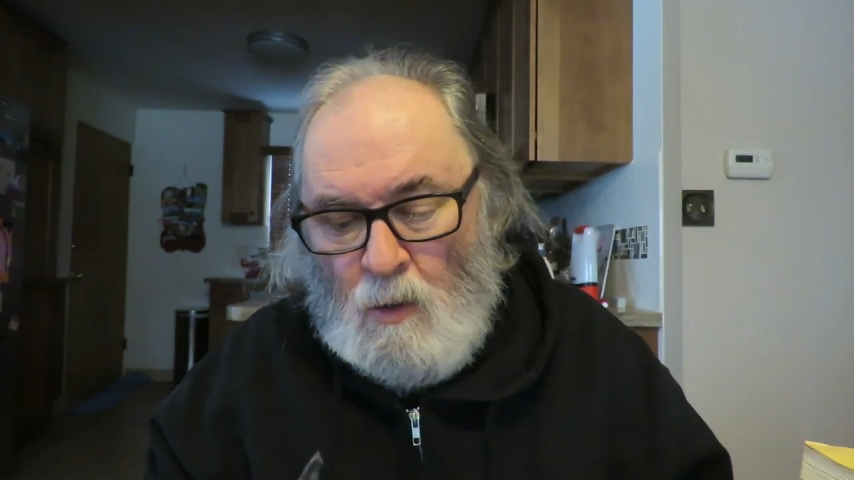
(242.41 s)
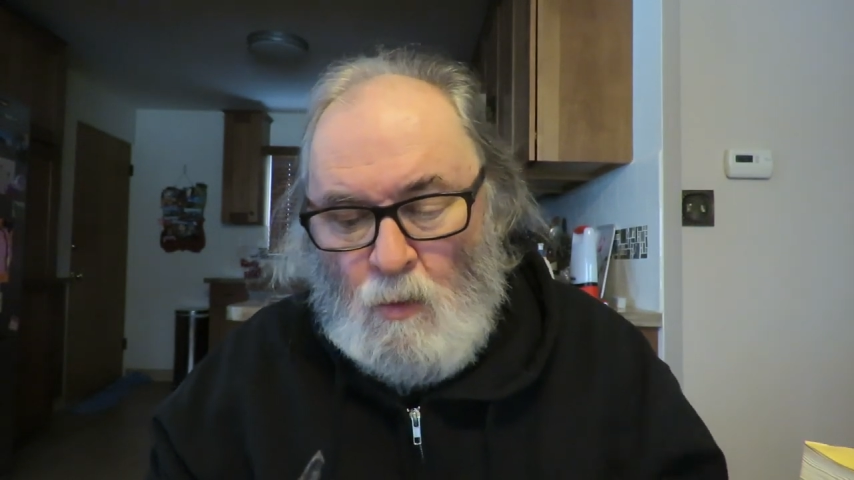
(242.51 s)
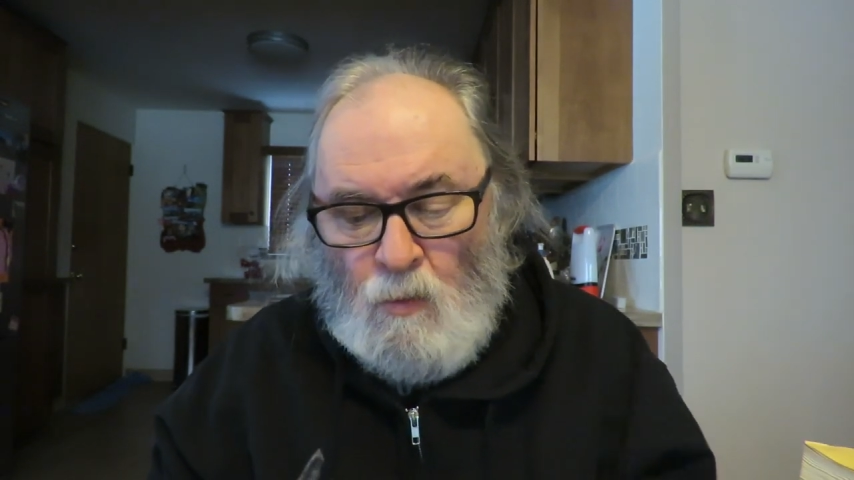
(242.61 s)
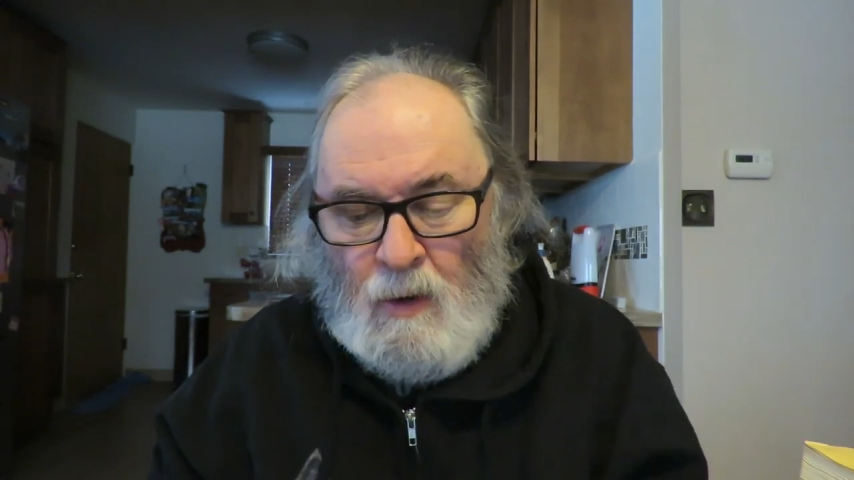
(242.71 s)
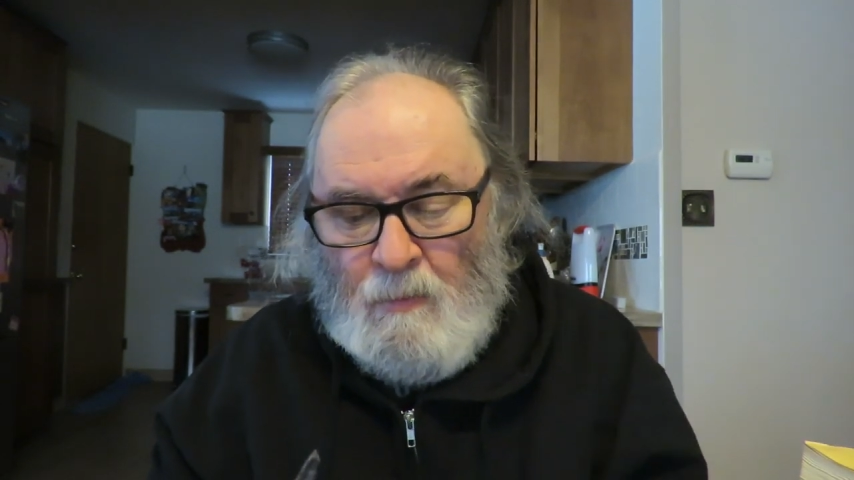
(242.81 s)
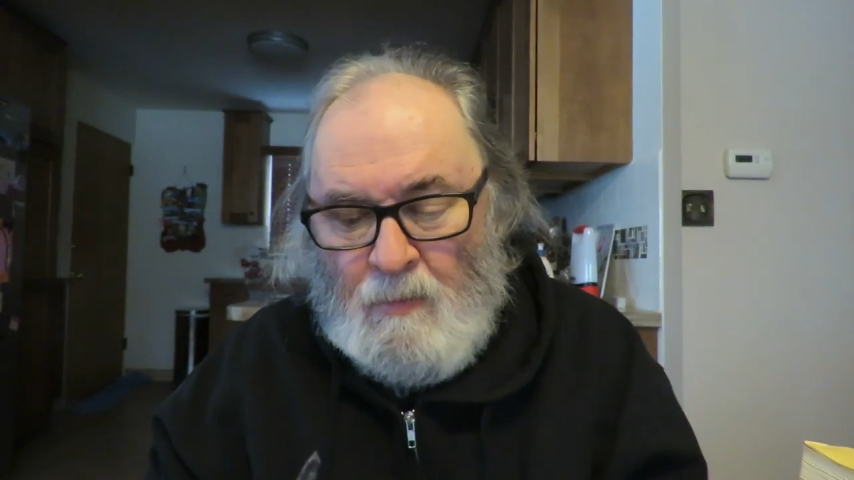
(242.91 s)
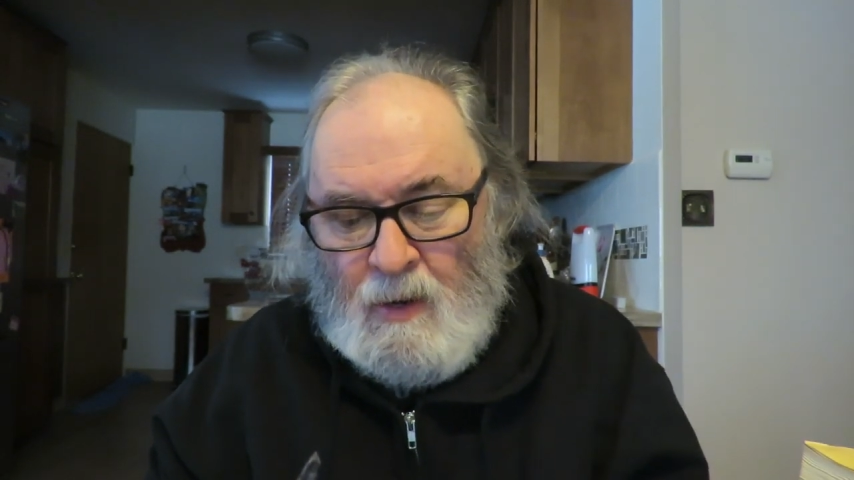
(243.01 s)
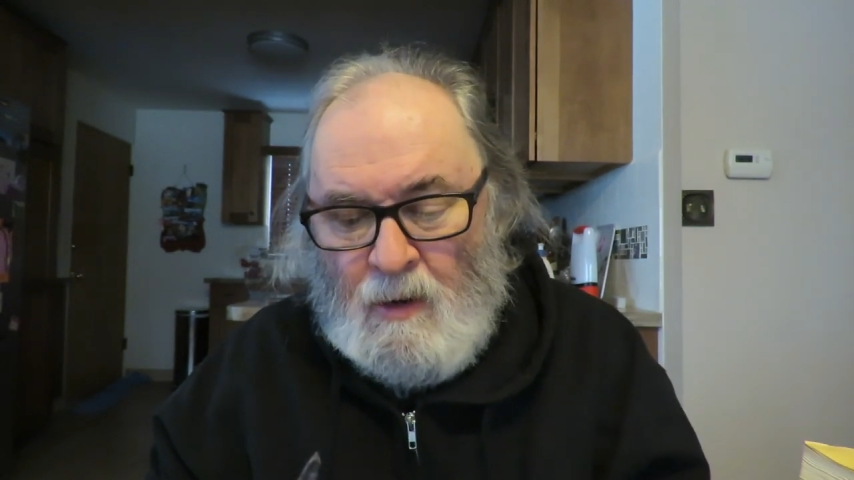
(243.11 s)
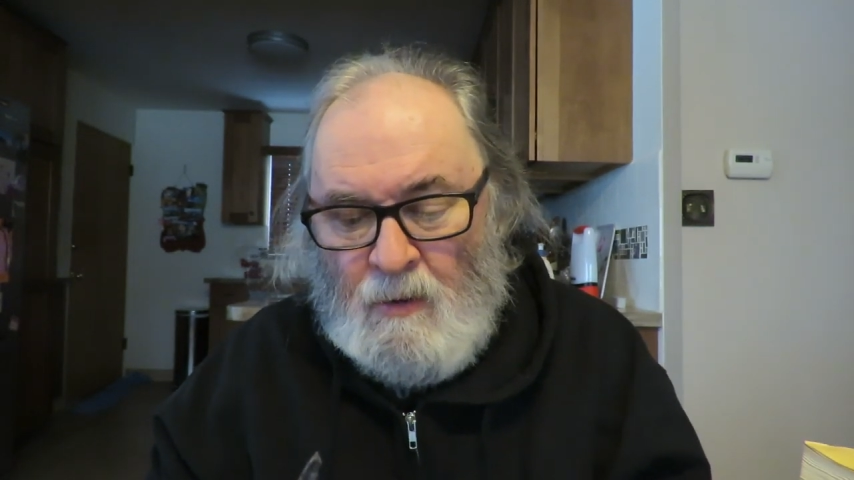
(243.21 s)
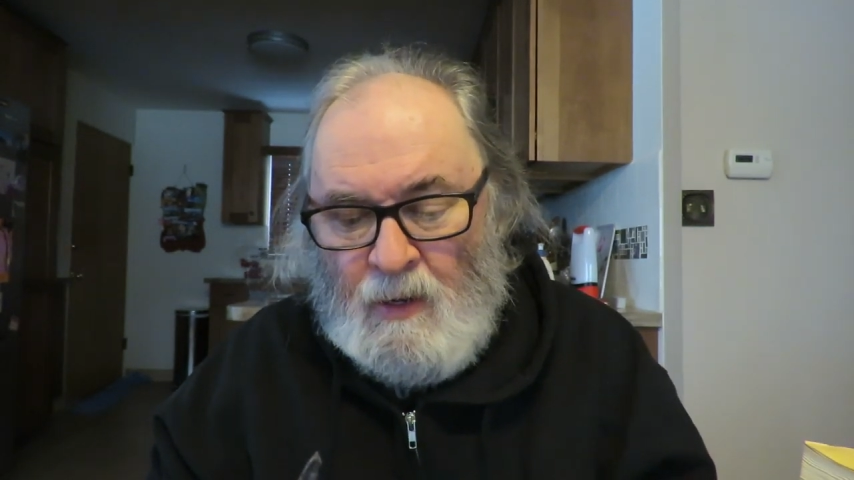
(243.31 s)
where
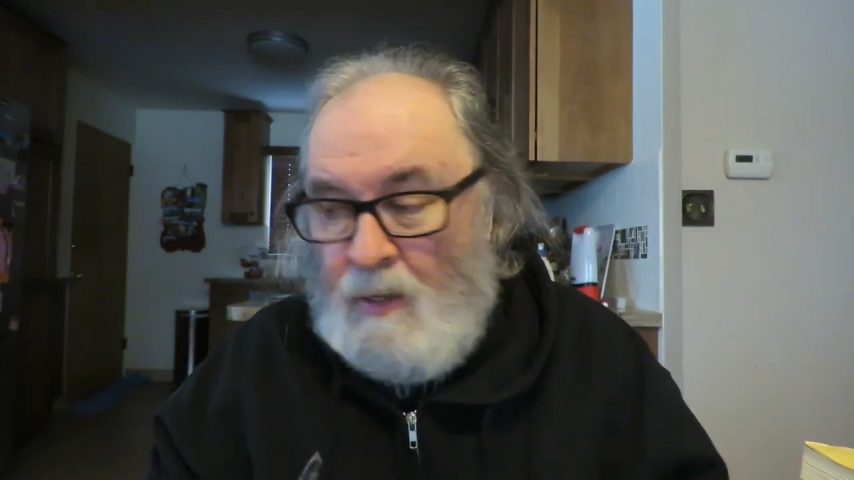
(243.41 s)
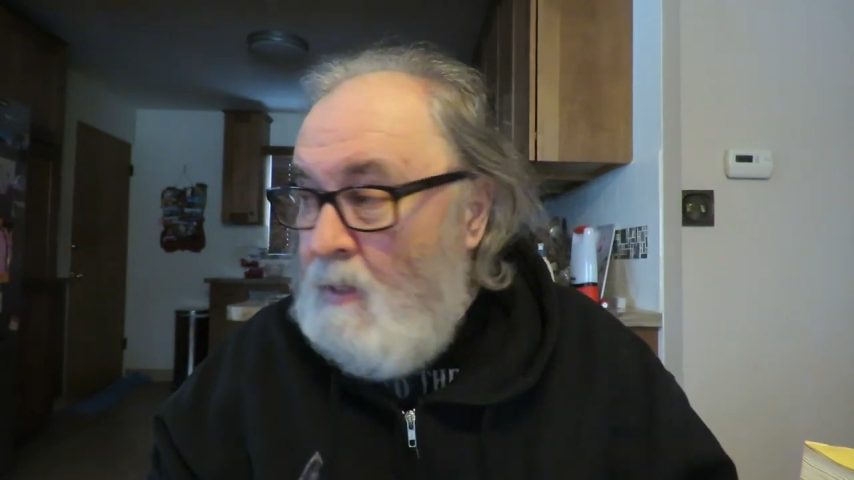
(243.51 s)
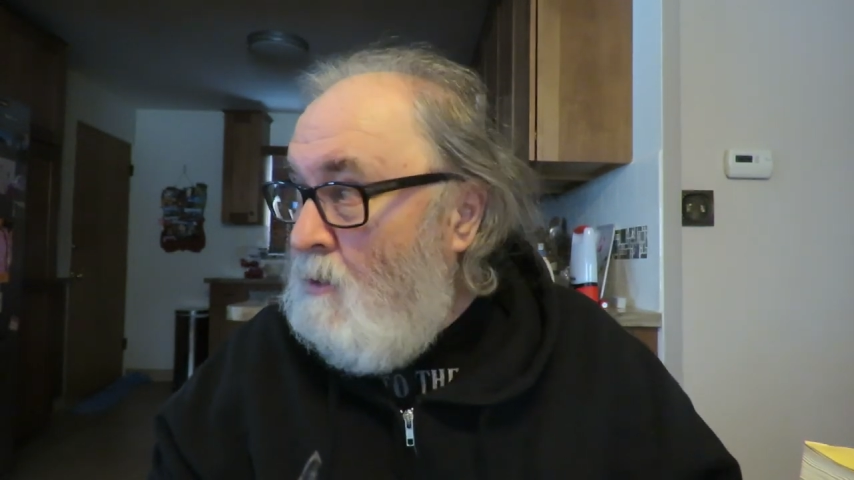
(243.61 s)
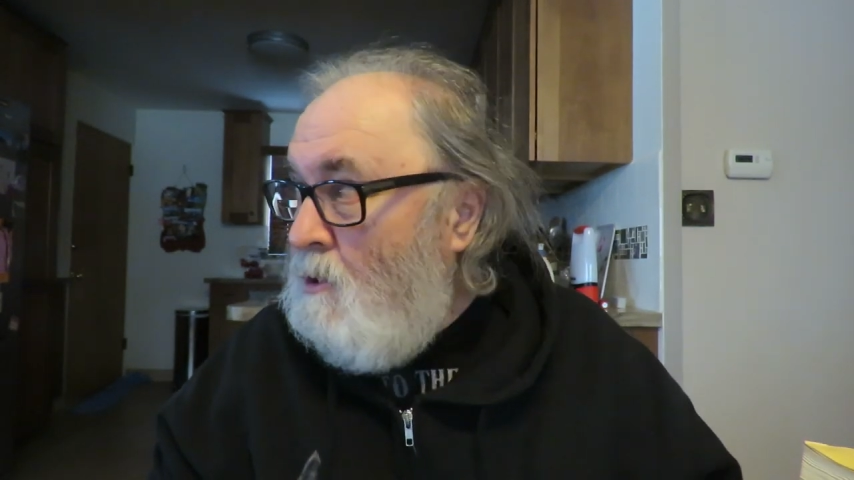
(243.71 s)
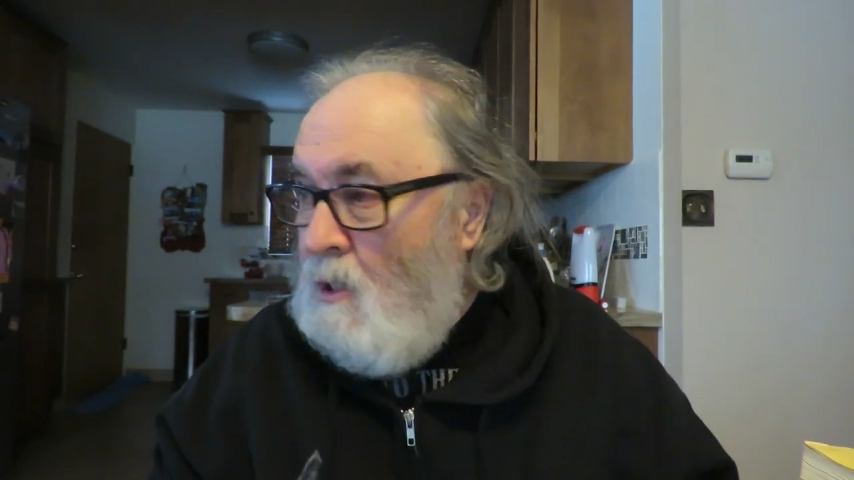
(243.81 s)
Mary and